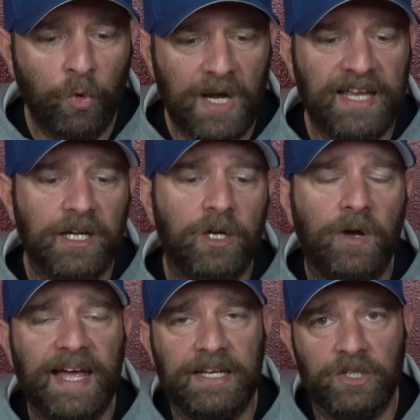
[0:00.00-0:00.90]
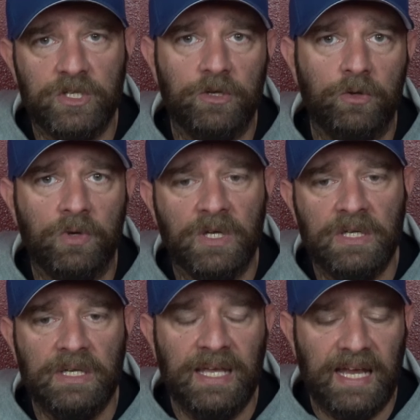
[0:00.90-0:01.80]
what I'm going to go ahead and do
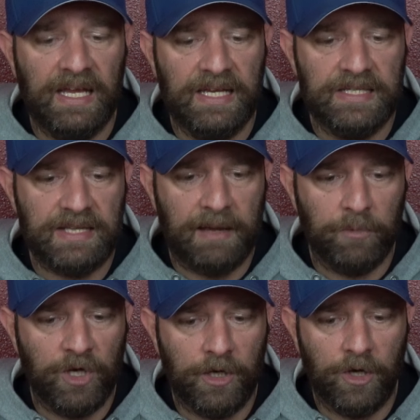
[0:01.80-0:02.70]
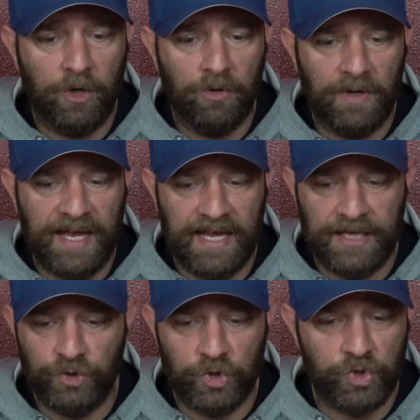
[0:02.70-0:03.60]
is I'm going to go
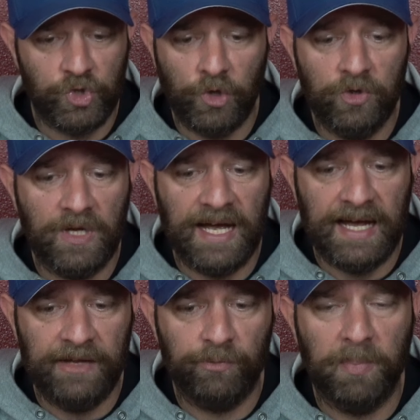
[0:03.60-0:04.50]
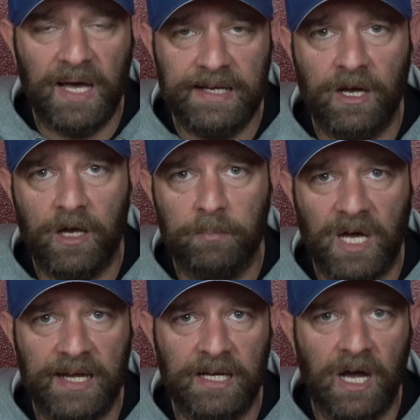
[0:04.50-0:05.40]
and just show you guys body on,
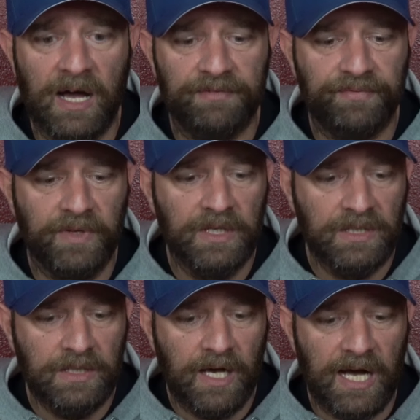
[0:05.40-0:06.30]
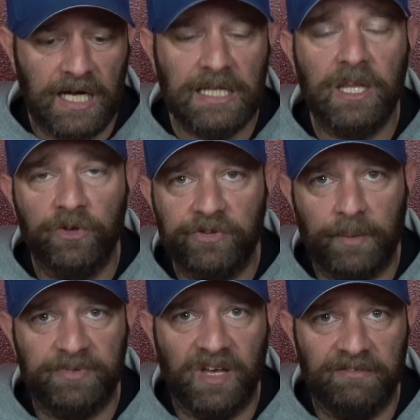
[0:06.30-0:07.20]
body off, uh,
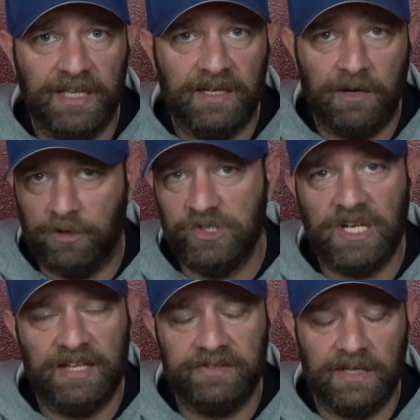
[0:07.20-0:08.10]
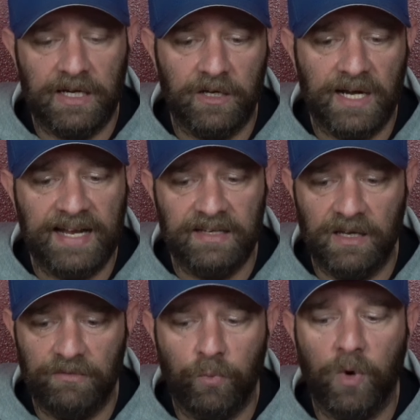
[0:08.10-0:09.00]
close-ups of it. I want you guys to get a good
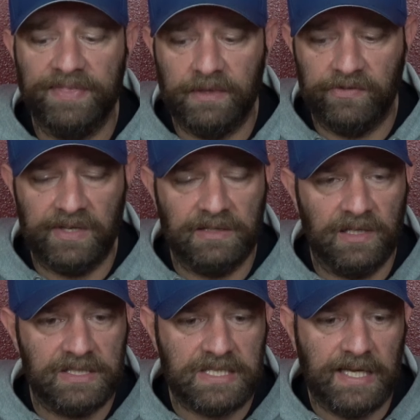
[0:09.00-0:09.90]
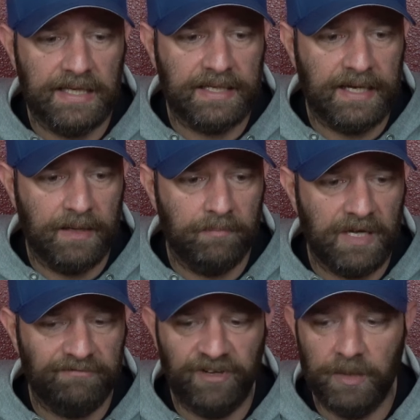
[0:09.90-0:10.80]
idea of what this thing looks like. Um,
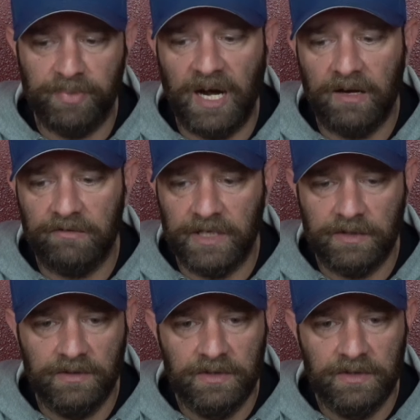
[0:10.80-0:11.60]
I'm very proud of it.